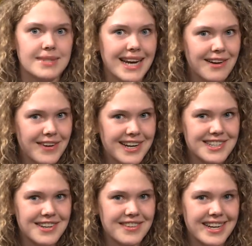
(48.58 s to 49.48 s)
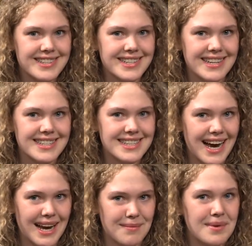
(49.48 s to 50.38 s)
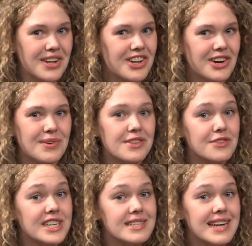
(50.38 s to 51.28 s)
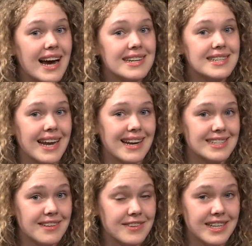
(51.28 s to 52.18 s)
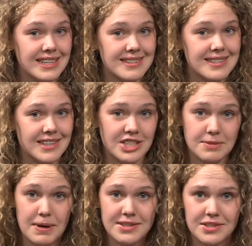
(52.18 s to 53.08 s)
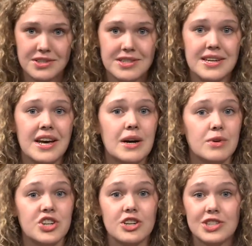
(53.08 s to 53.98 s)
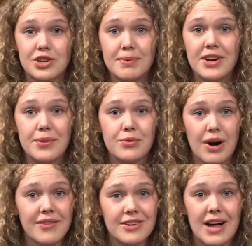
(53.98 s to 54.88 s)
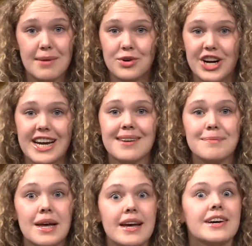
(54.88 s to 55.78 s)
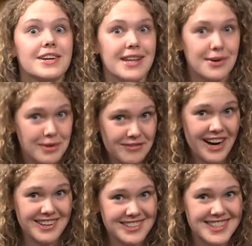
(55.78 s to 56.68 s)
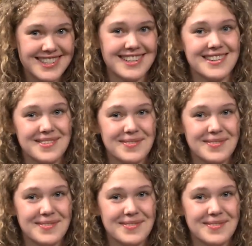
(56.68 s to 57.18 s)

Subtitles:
Take advantage of the extended time, along with free snacks and activities such as puzzles, which are distributed throughout the library. Good luck with finals.